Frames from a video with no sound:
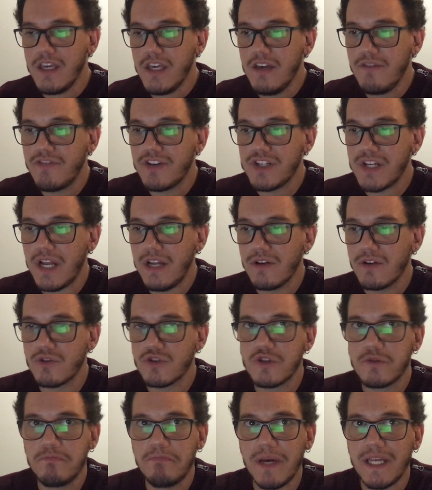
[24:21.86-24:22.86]

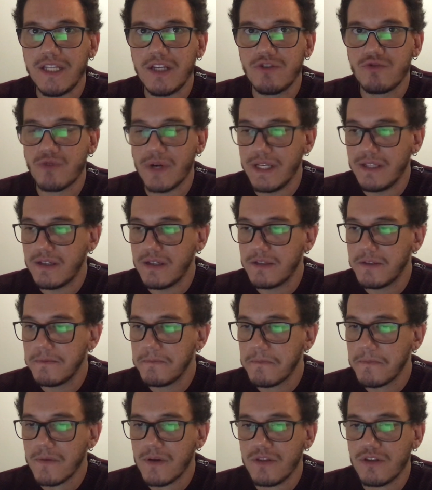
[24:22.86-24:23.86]
Evangelicals penetrated
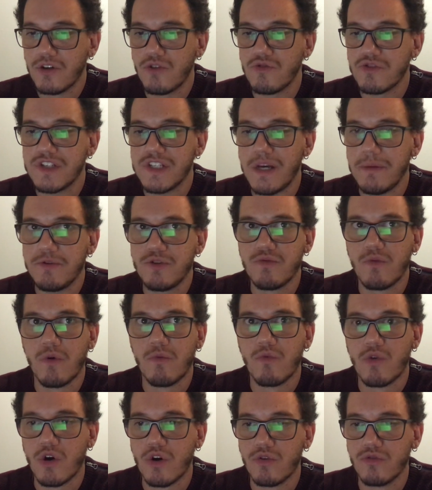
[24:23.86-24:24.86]
the
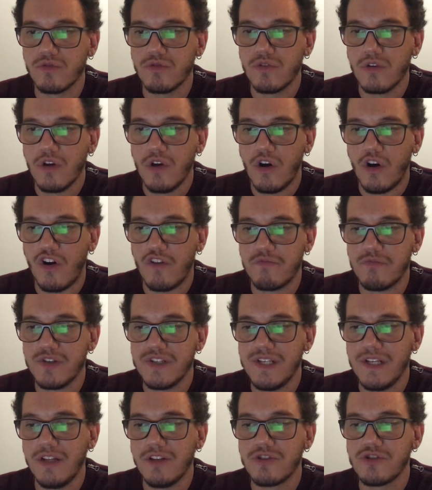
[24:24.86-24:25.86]
conceptual world of
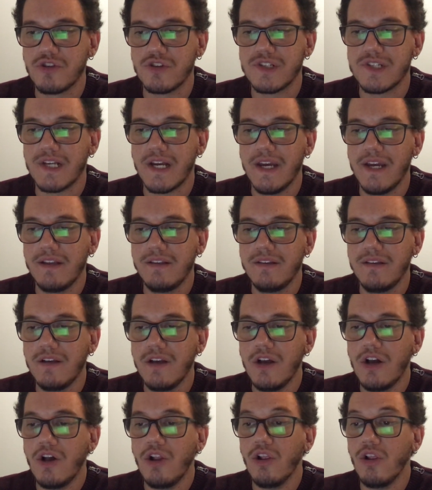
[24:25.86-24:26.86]
Brazilian society
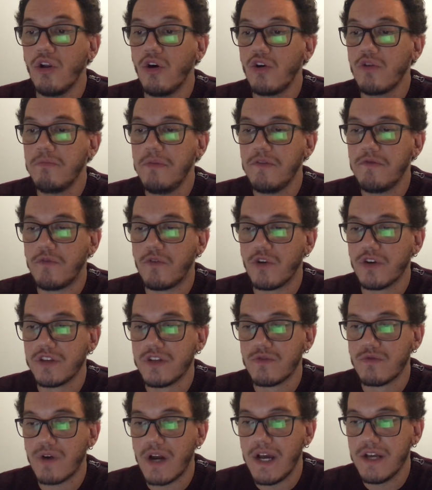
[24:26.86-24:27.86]
long before
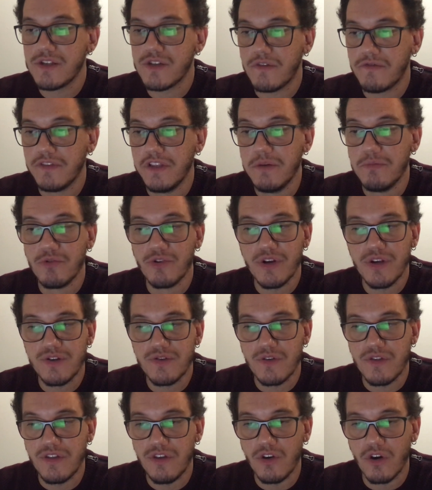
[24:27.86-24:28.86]
the rise of
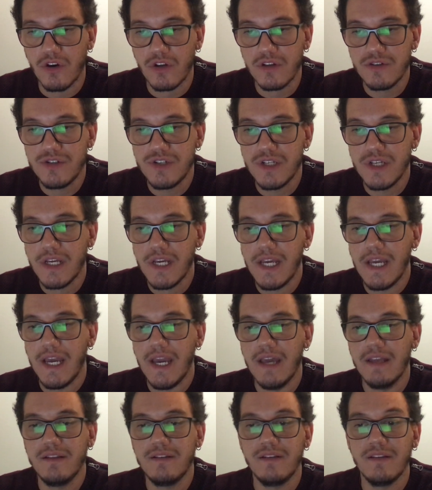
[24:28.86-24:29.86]
liberation theology
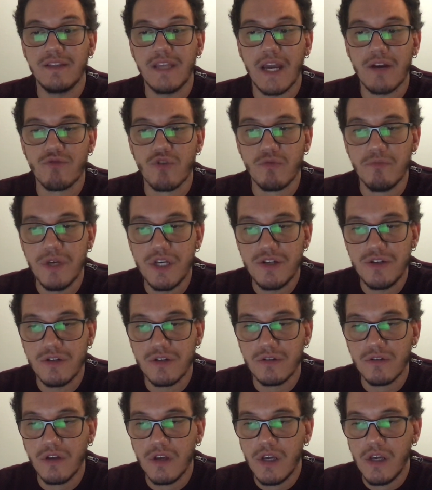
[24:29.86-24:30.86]
and the integral
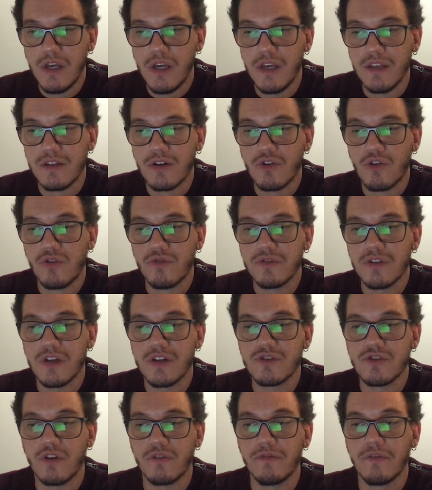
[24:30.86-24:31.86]
mission in the
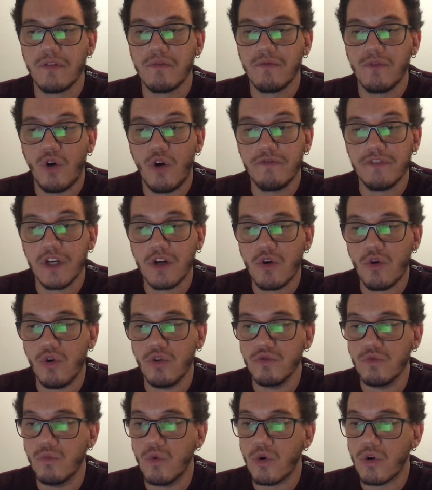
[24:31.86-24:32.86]
context of the
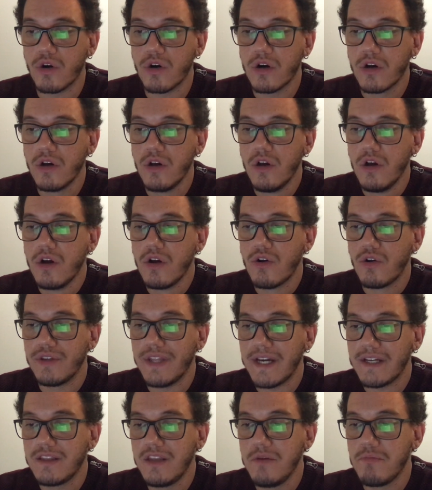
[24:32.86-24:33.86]
Cold War,
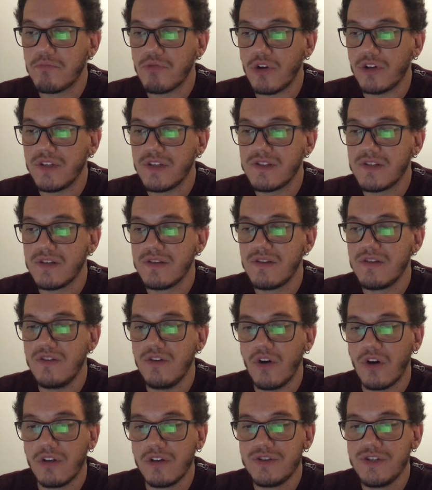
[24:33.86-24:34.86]
connecting Protestant
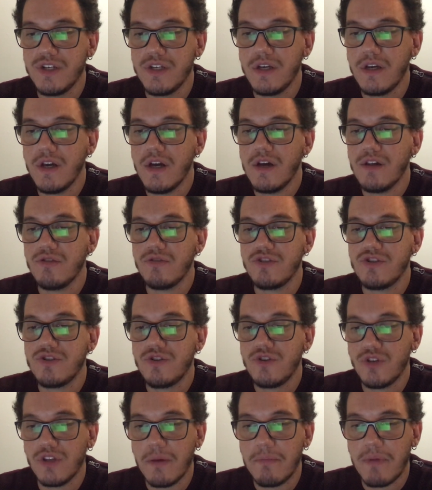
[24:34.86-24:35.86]
theology
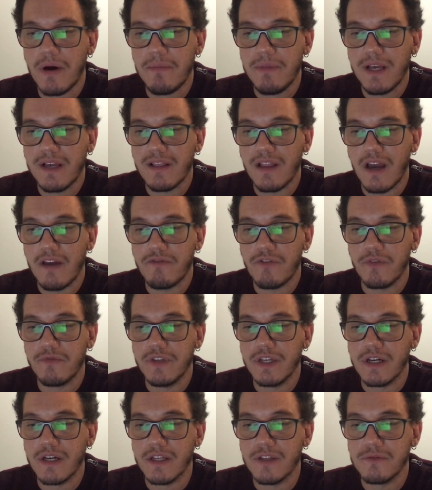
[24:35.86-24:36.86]
to the public life
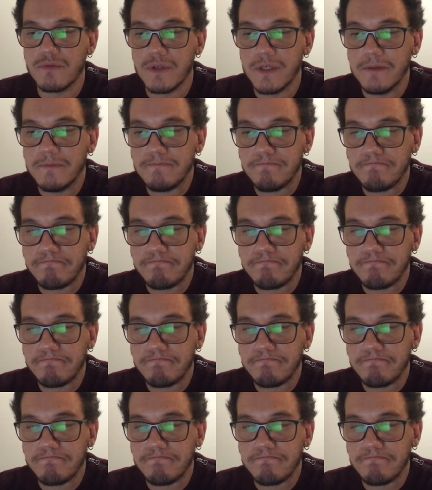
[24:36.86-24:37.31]
of the country.